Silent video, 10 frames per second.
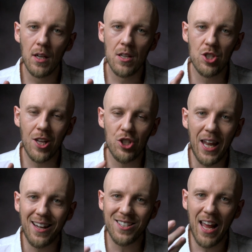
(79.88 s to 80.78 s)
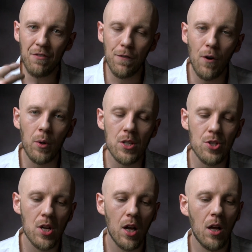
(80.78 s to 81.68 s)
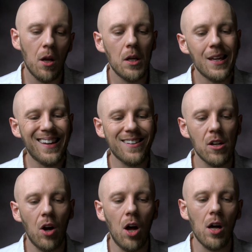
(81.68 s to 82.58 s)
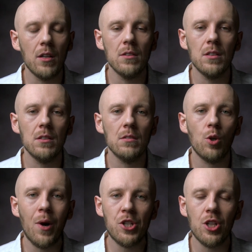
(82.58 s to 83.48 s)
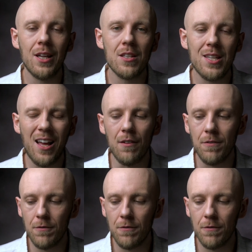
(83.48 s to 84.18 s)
such that it doesn't have to focus in on questioning itself.